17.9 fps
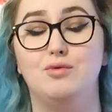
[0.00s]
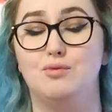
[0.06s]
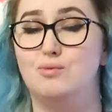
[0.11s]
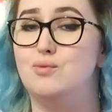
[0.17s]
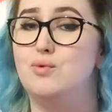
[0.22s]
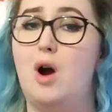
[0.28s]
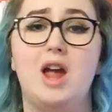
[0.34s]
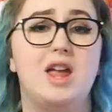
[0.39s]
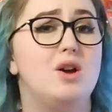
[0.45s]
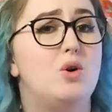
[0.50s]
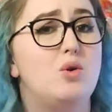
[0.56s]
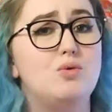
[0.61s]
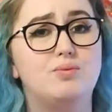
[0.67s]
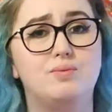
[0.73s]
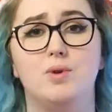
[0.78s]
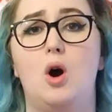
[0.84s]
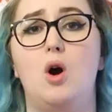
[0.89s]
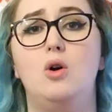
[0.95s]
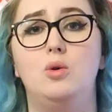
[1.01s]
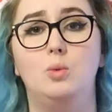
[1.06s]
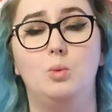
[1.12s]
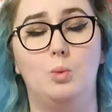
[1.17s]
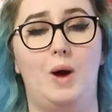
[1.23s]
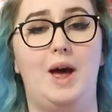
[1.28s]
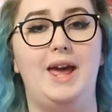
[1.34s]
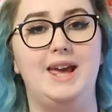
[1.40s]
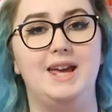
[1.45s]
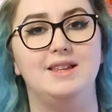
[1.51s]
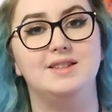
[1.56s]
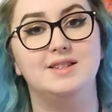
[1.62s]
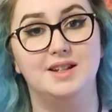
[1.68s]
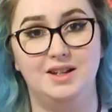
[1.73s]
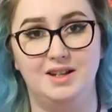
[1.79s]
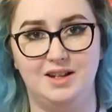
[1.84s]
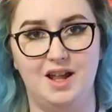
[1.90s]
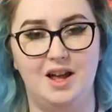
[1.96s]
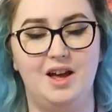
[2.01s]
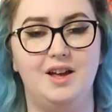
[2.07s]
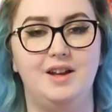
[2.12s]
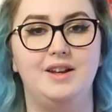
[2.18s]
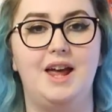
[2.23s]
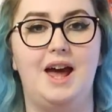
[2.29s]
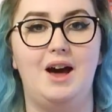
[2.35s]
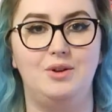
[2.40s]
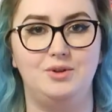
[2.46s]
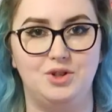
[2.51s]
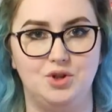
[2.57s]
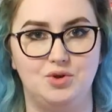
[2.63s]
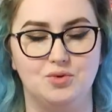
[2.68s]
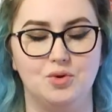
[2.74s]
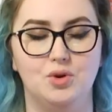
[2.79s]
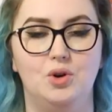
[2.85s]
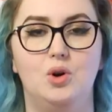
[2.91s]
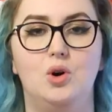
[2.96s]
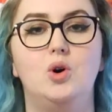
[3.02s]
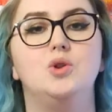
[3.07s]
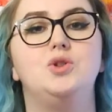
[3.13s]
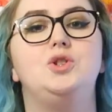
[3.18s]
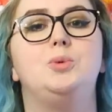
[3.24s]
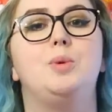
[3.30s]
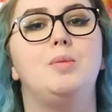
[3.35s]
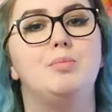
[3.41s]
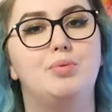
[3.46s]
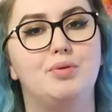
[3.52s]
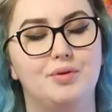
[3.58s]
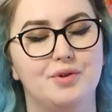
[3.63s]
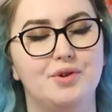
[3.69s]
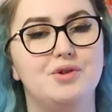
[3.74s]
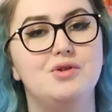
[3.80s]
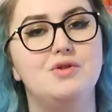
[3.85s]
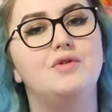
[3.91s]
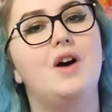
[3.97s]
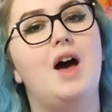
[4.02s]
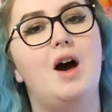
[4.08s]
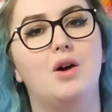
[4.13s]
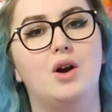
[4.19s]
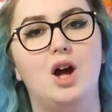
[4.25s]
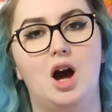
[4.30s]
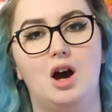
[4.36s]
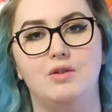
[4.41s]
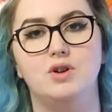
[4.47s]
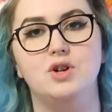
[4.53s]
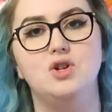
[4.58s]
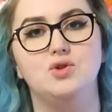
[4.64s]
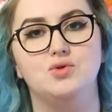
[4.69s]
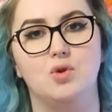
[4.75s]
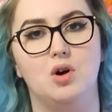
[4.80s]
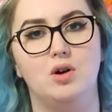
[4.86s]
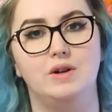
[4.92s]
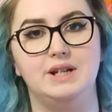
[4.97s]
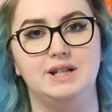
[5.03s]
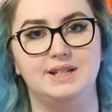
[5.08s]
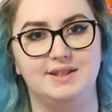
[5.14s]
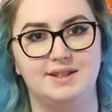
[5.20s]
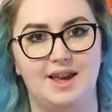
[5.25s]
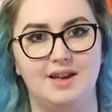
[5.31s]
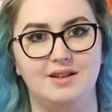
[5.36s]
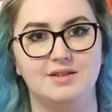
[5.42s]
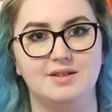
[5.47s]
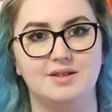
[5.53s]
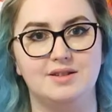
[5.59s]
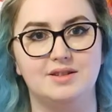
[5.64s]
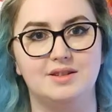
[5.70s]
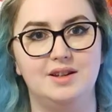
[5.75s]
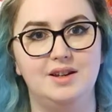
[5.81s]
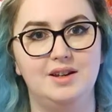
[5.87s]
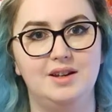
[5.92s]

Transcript: right or wrong way to learn how to draw or to improve our current drawing skills.